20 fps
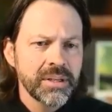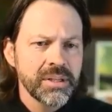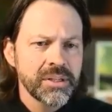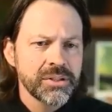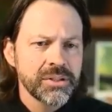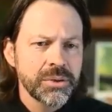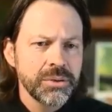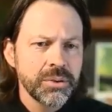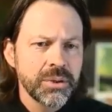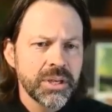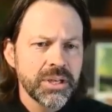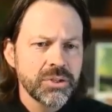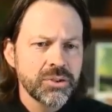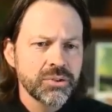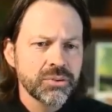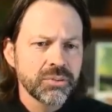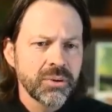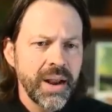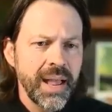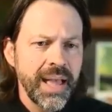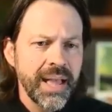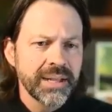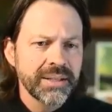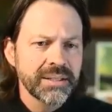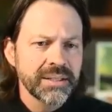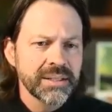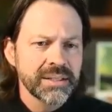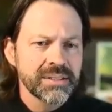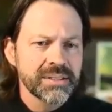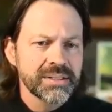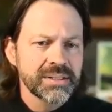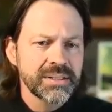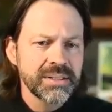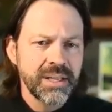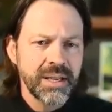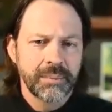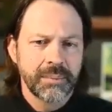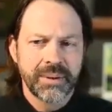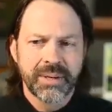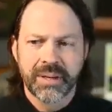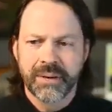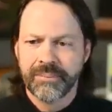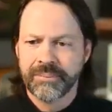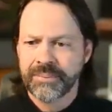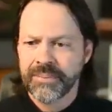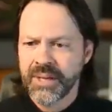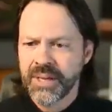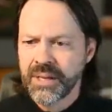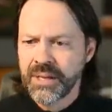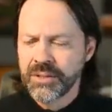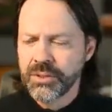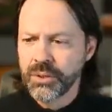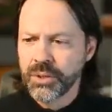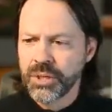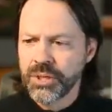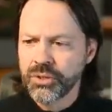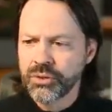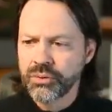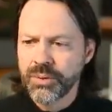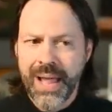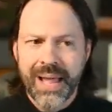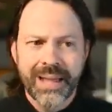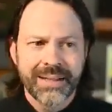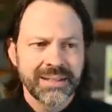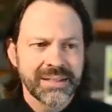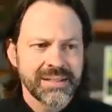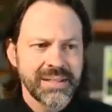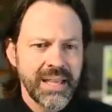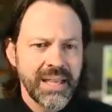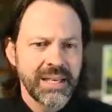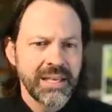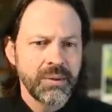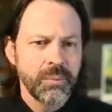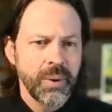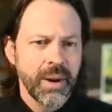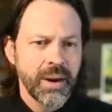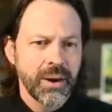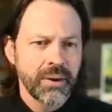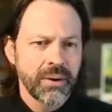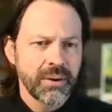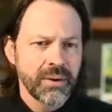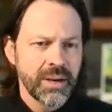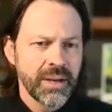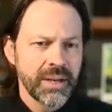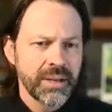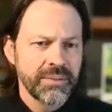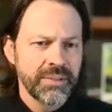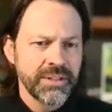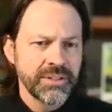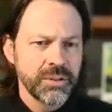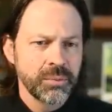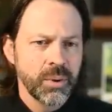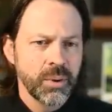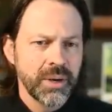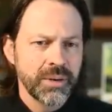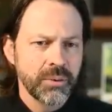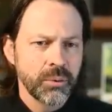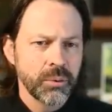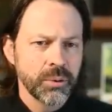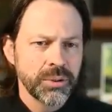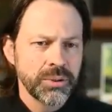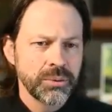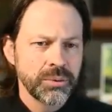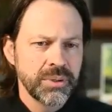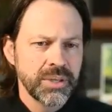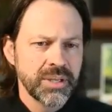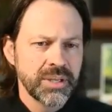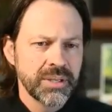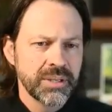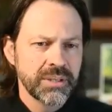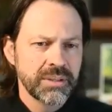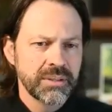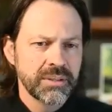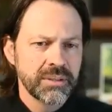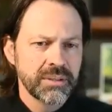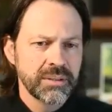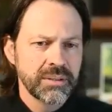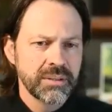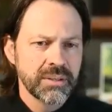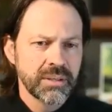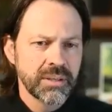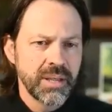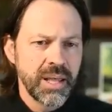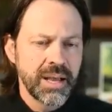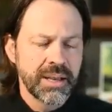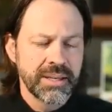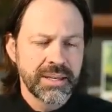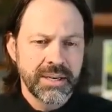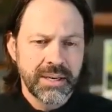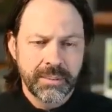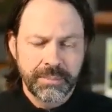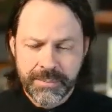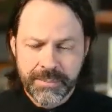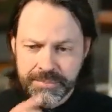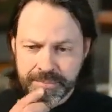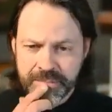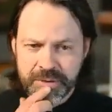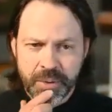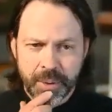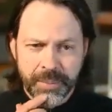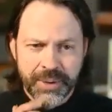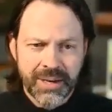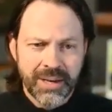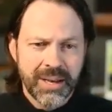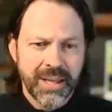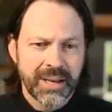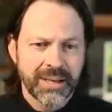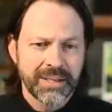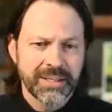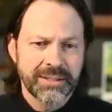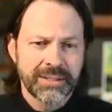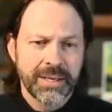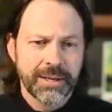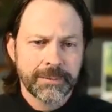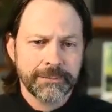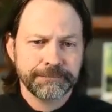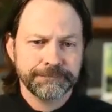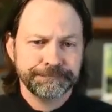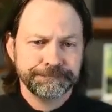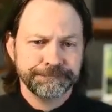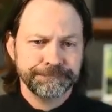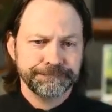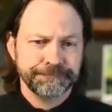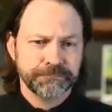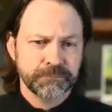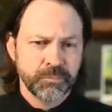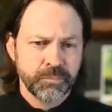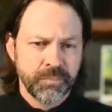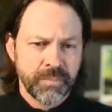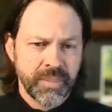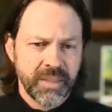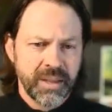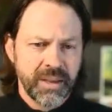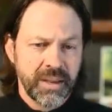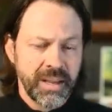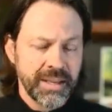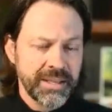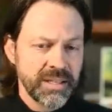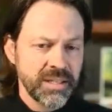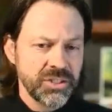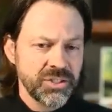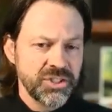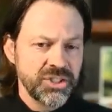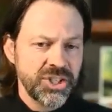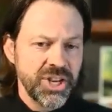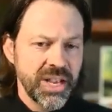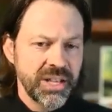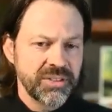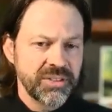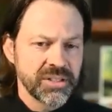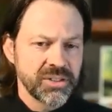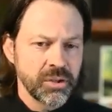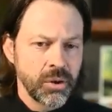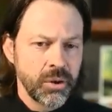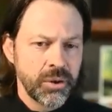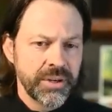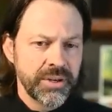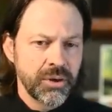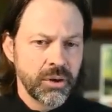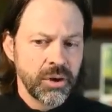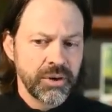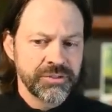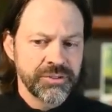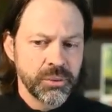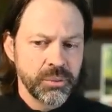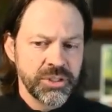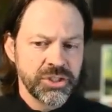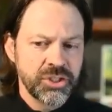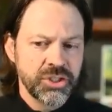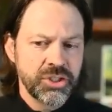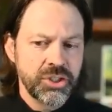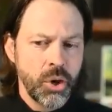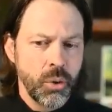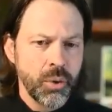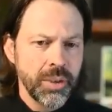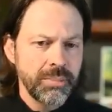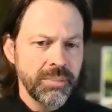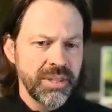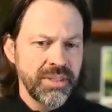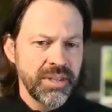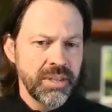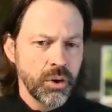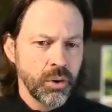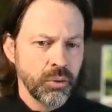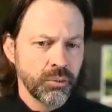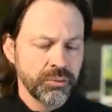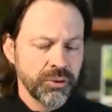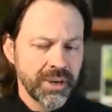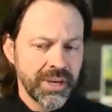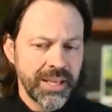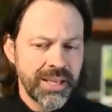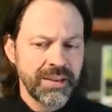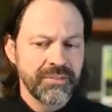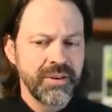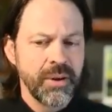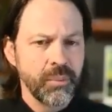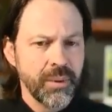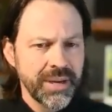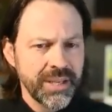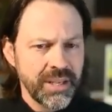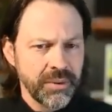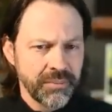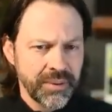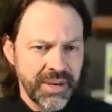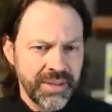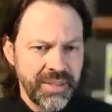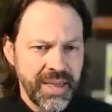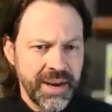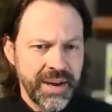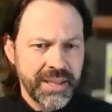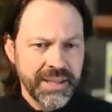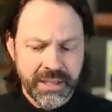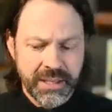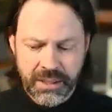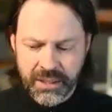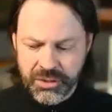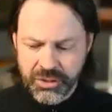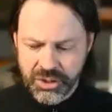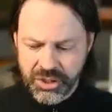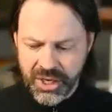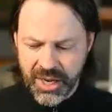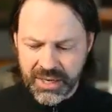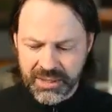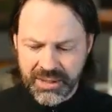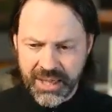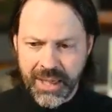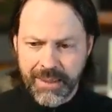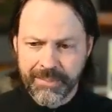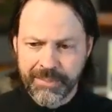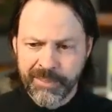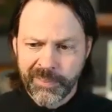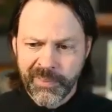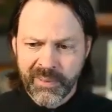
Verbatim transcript: So you can drag this. There we go. You can drag this anywhere uh, that you want, or you can lock it up. So I'm going to lock it there. I can check this on and off. So it's showing me the overlay. If I want to get rid of that, I can uncheck that.